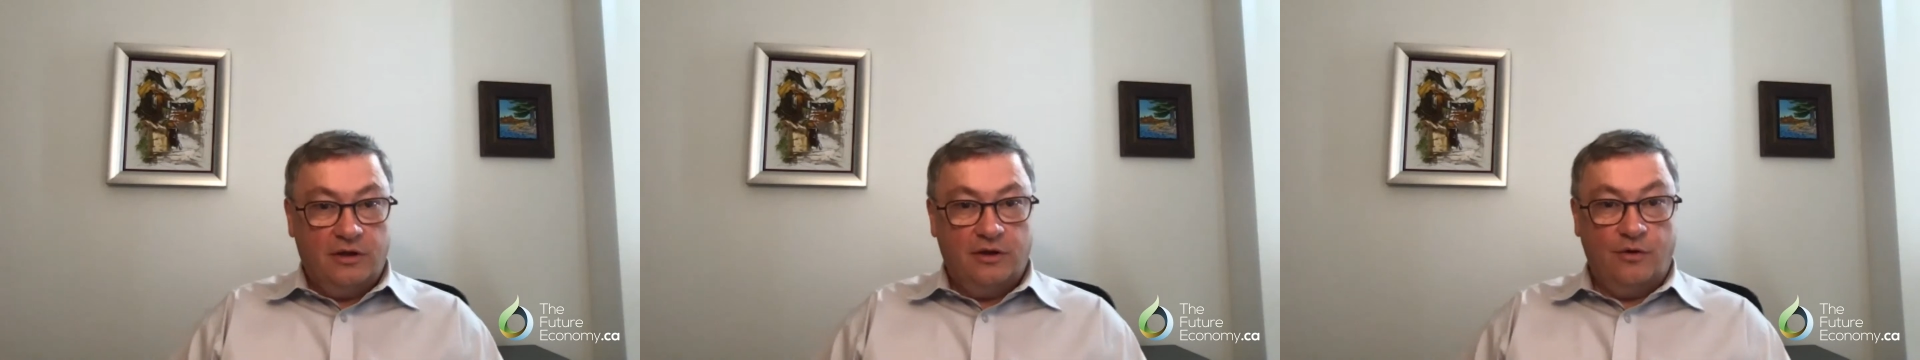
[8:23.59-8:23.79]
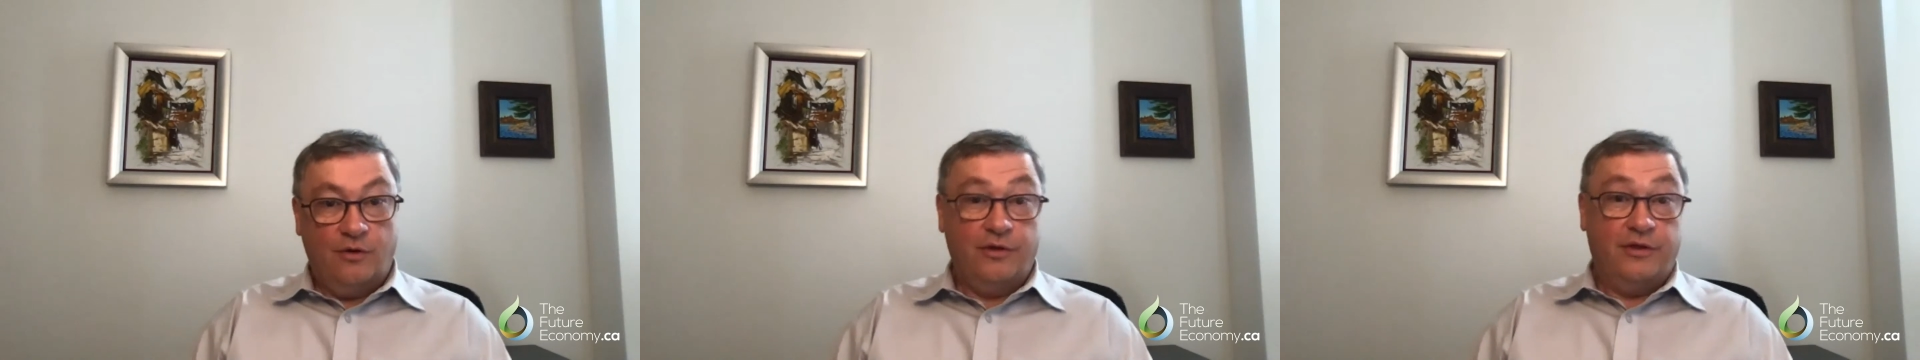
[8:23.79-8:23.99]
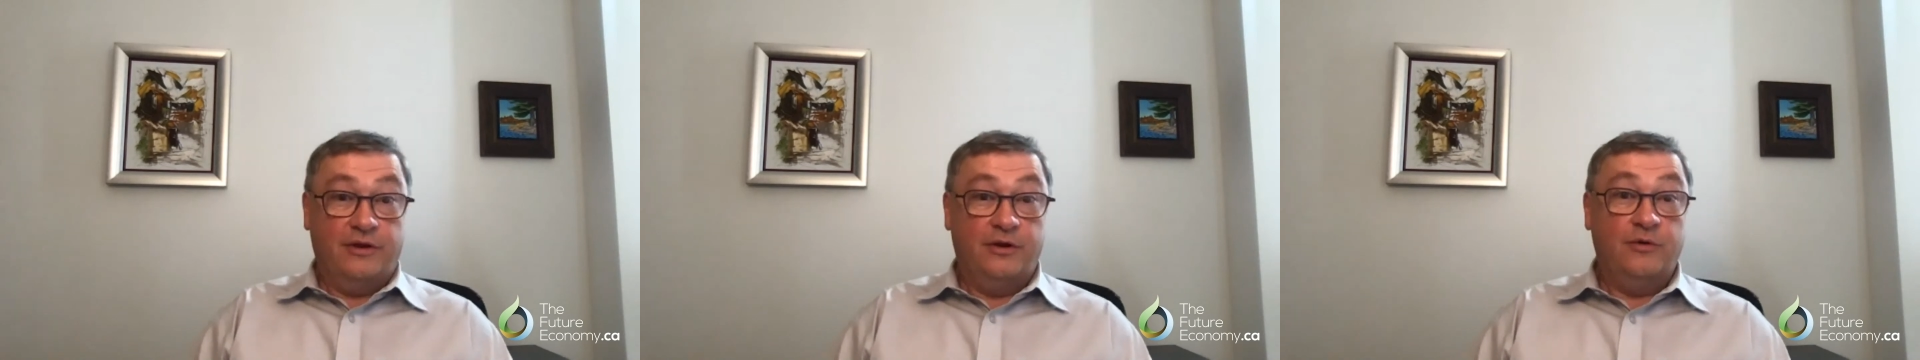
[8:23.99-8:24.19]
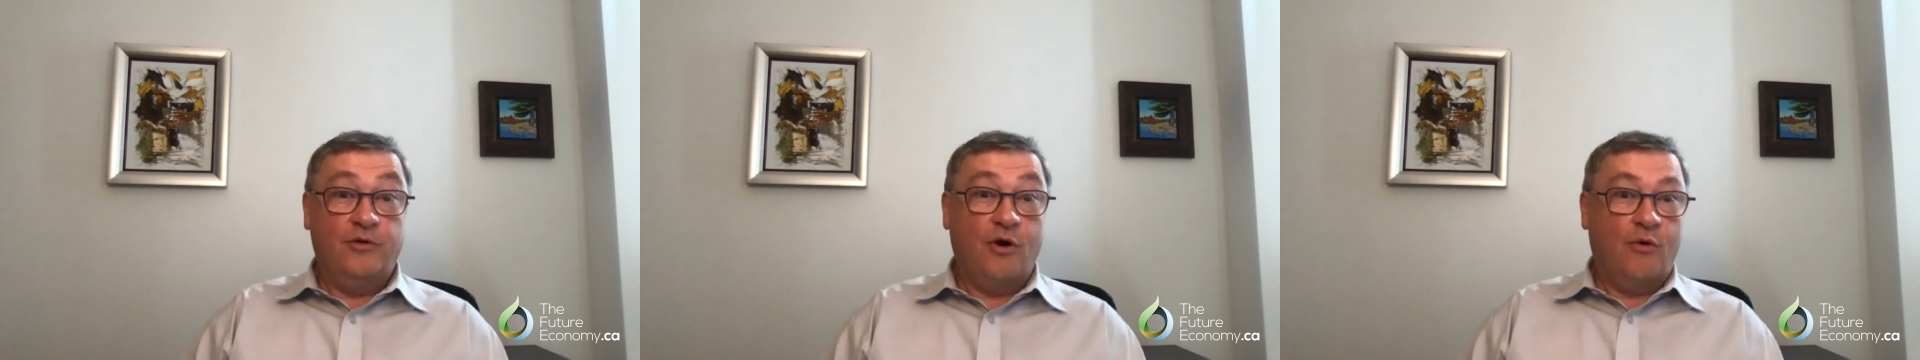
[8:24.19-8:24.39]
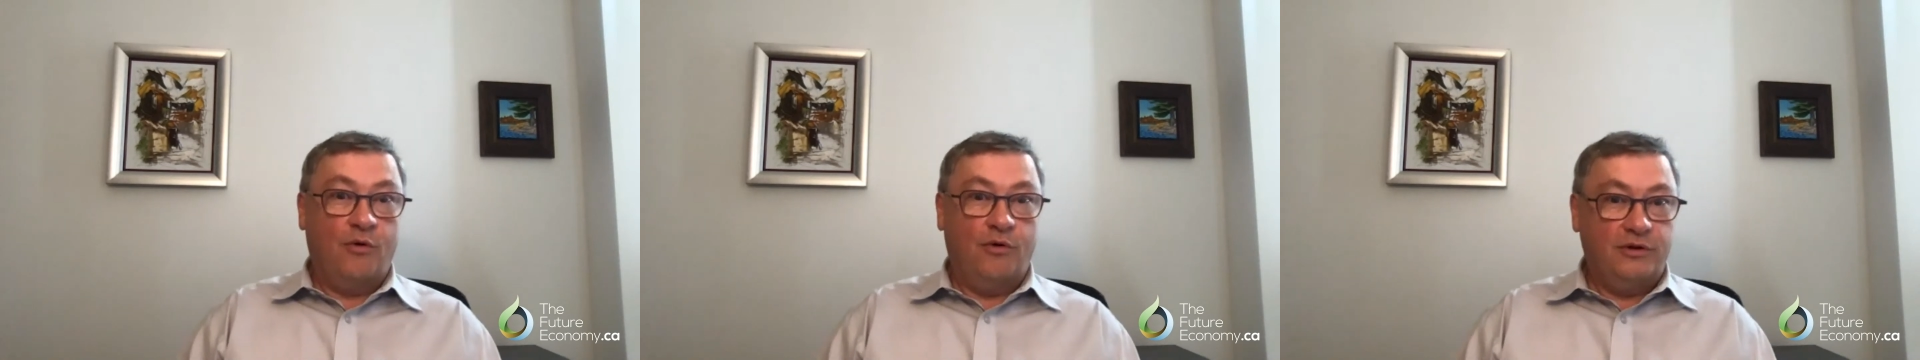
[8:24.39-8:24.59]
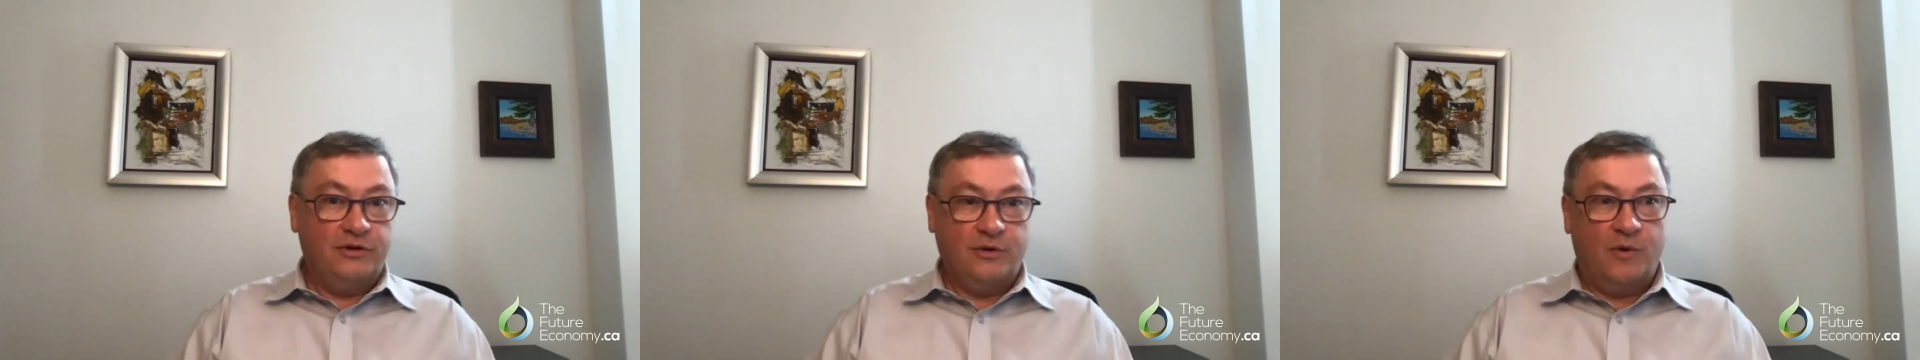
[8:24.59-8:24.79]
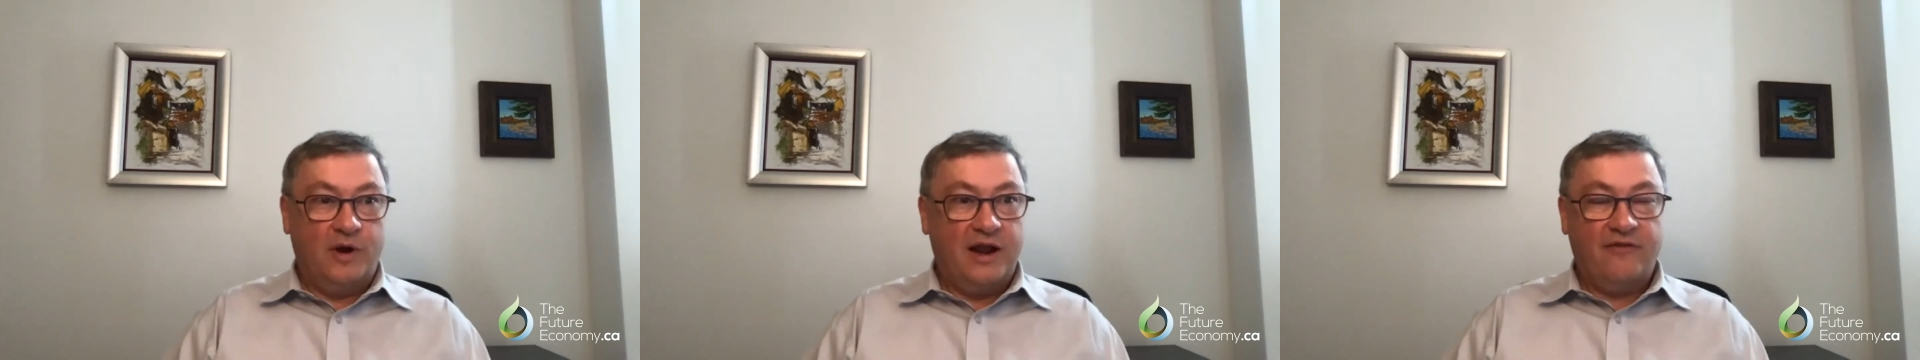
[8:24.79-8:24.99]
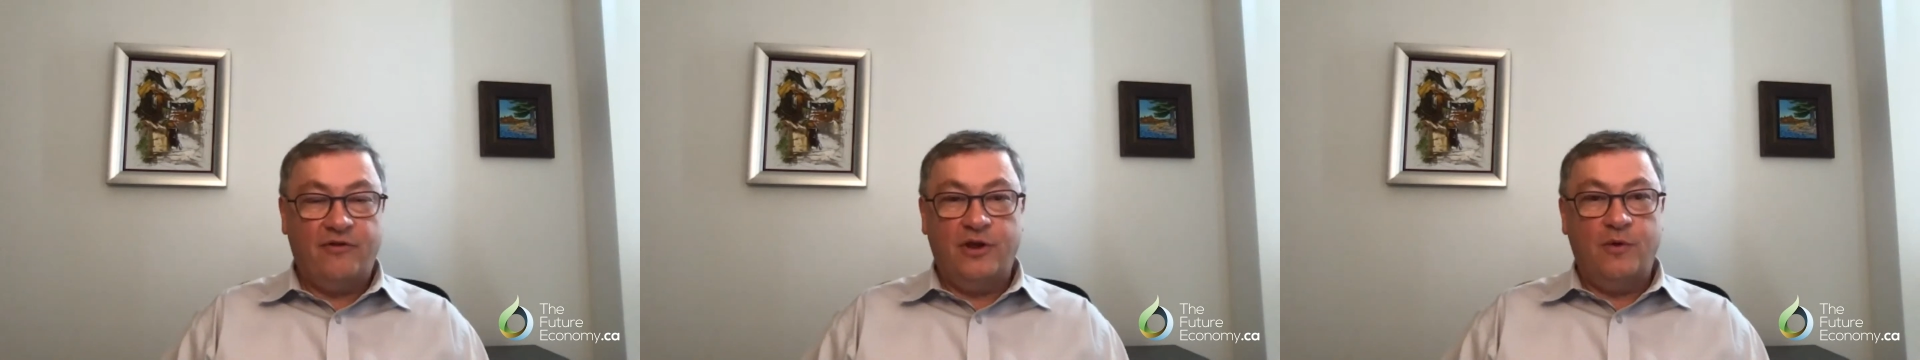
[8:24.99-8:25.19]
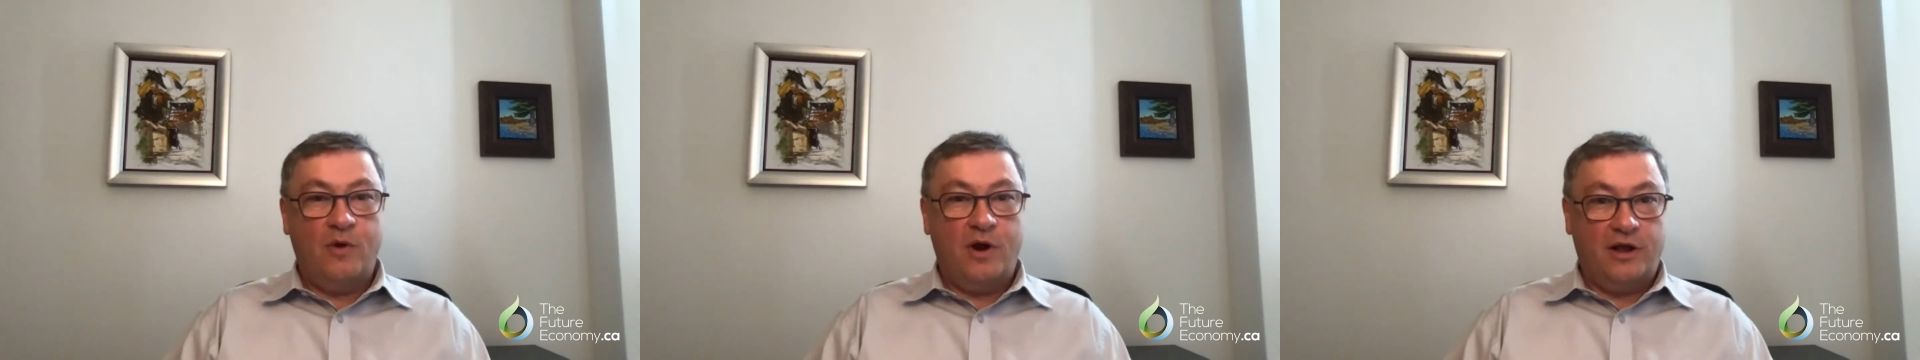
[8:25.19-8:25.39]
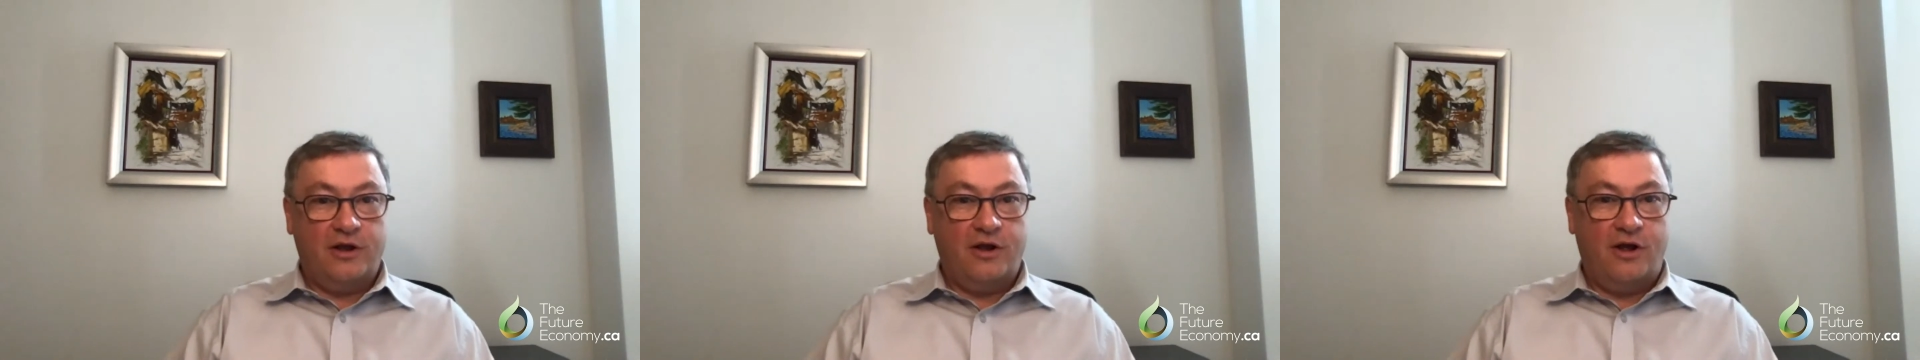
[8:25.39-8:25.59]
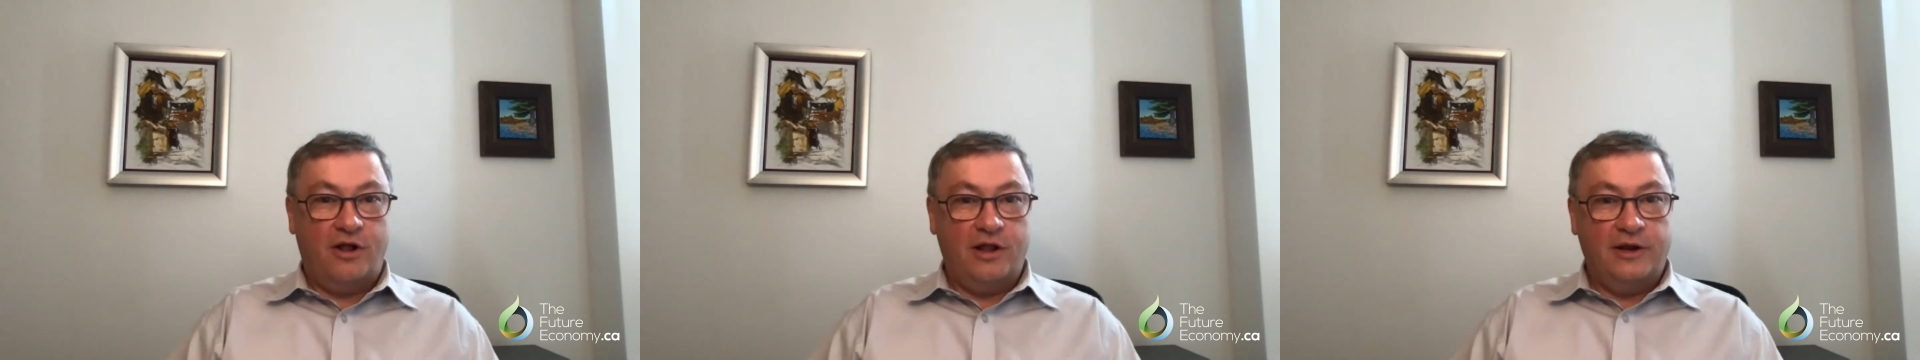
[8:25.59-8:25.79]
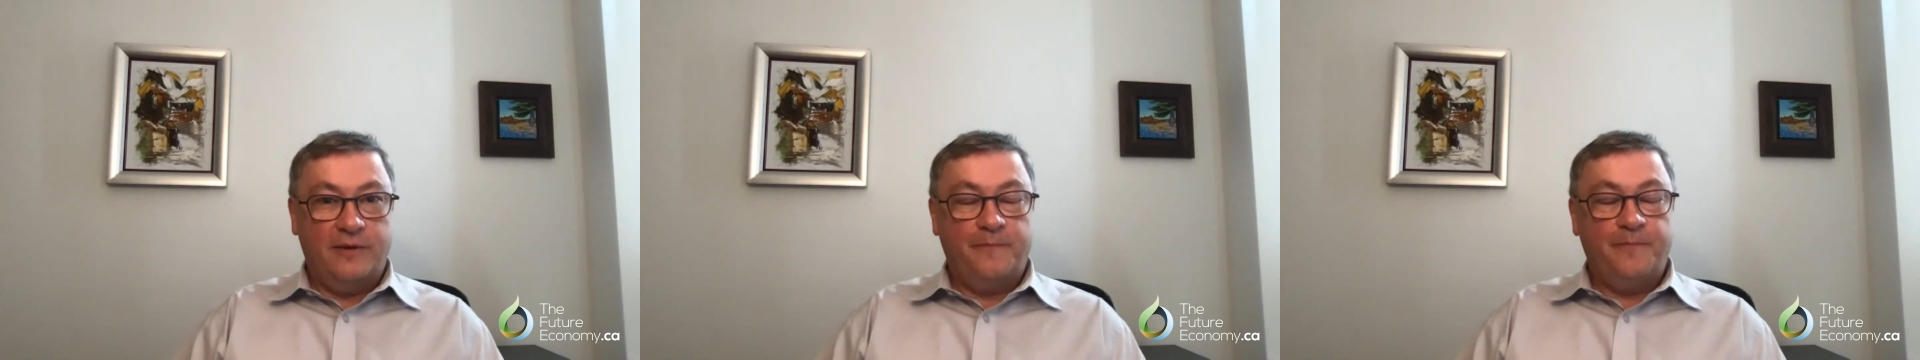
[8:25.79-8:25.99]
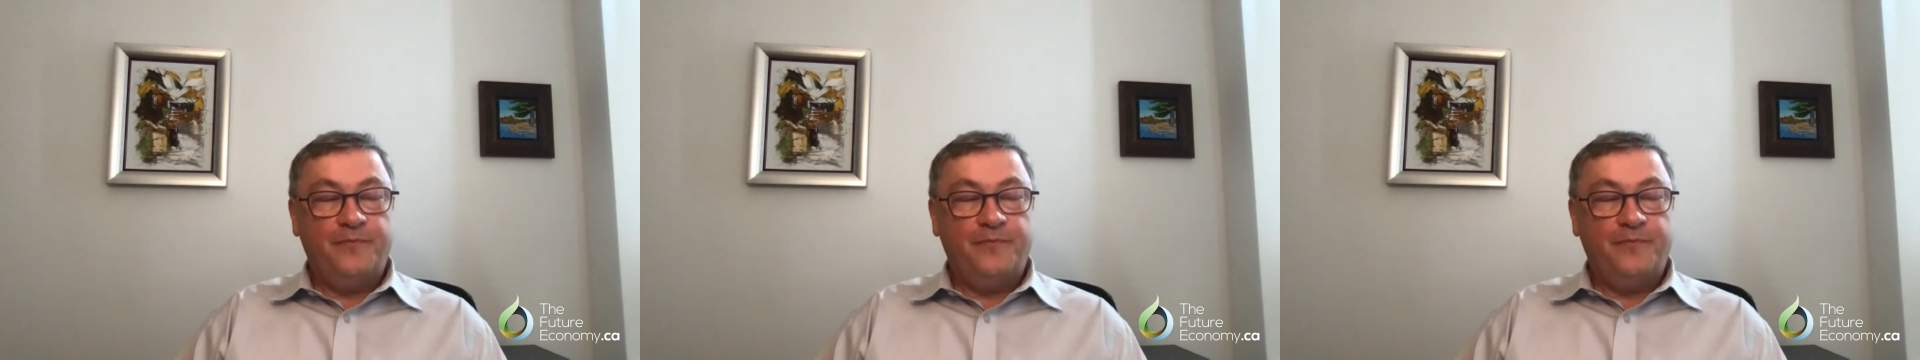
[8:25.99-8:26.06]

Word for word: or the new gold or whatever you want to call it.